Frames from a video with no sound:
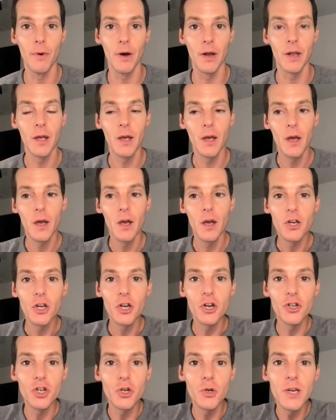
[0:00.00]
But
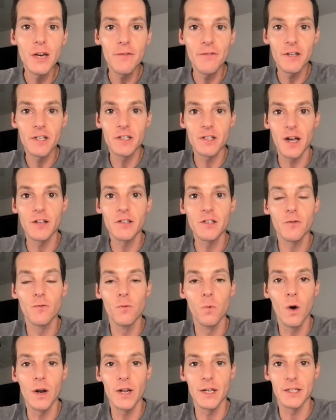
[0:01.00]
could you give a sense
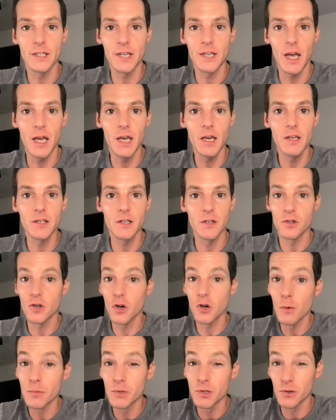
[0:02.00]
of what it takes in
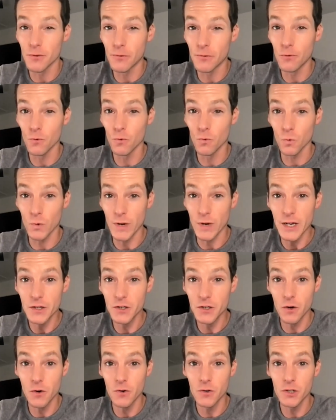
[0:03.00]
terms of
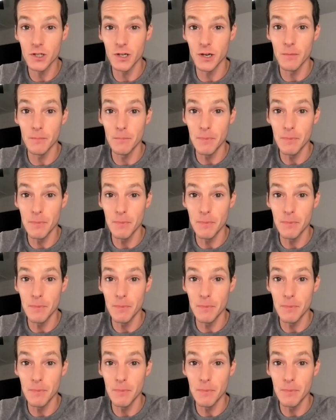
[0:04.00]
research